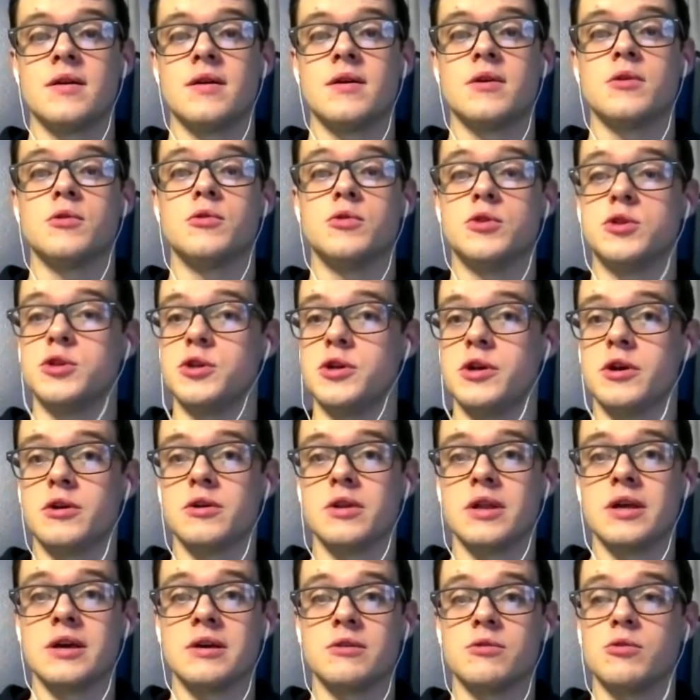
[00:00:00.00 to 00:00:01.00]
Who would
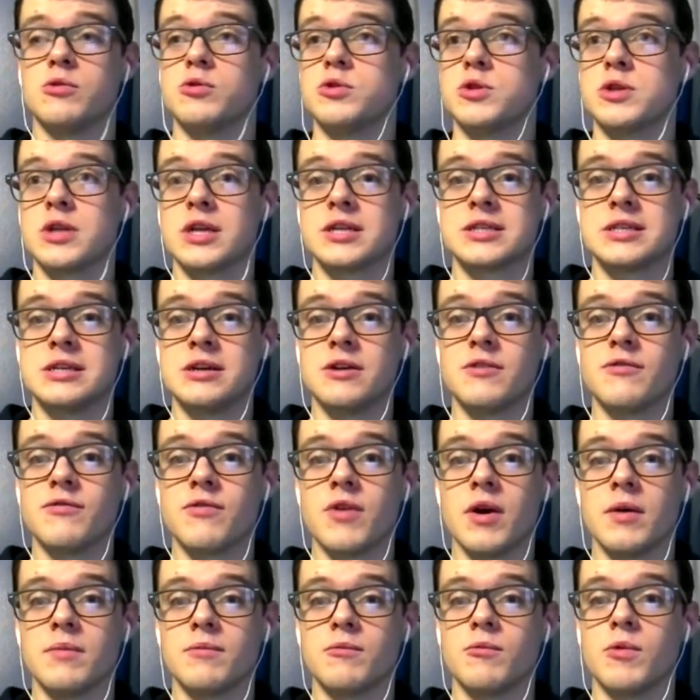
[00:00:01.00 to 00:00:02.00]
you like to hear
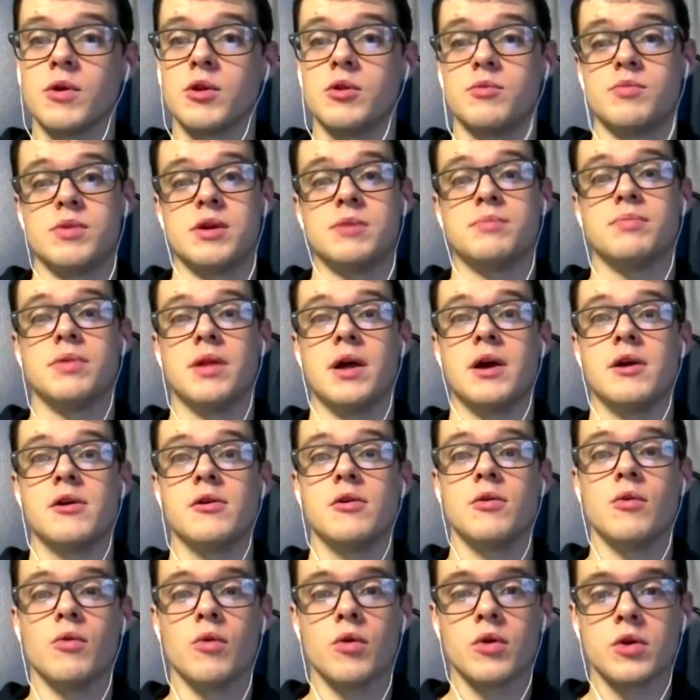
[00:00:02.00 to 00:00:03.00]
from, whether it be a player
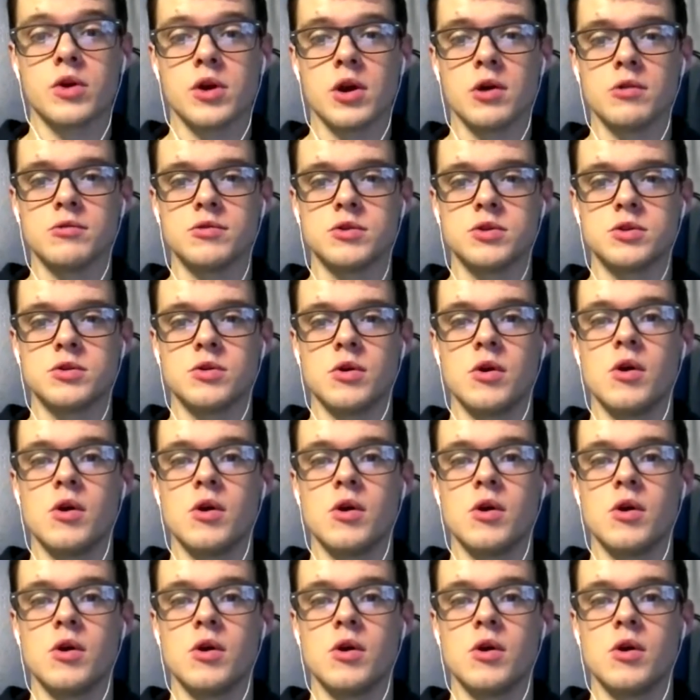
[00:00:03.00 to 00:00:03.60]
or a coach?